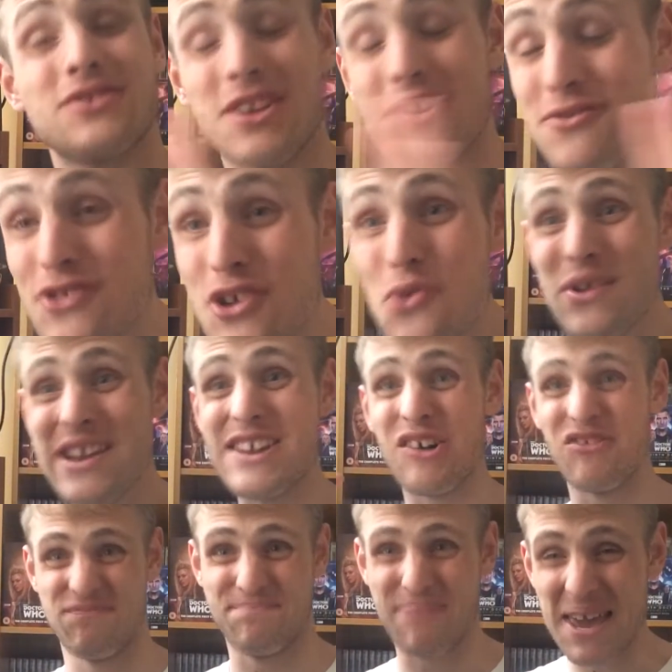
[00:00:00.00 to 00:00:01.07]
unit
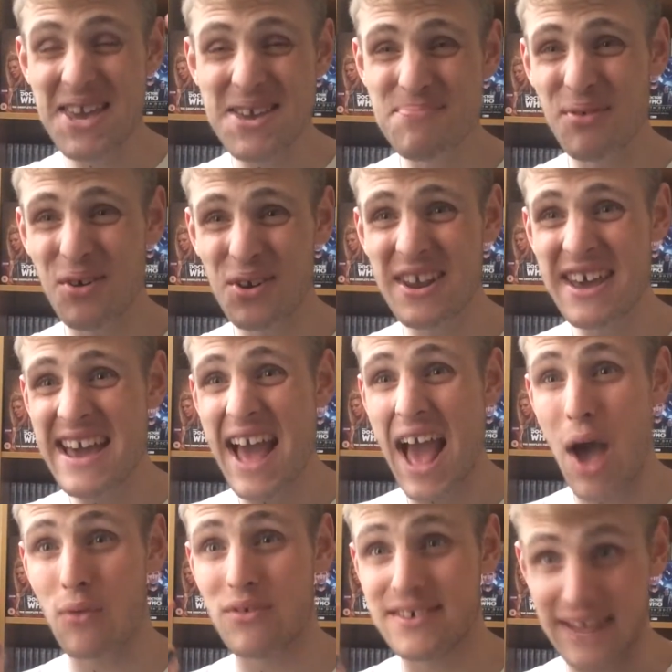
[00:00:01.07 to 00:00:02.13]
of people,
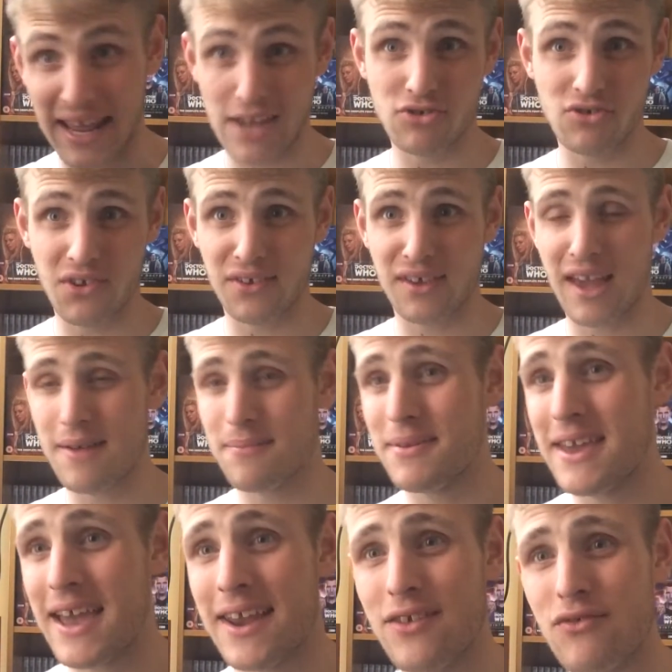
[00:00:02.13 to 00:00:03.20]
how dangerous it can
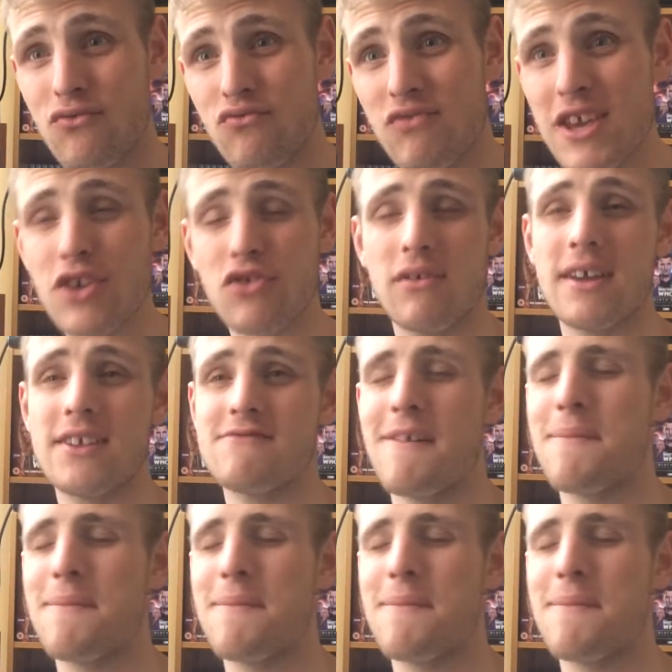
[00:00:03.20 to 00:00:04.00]
be, and it recreates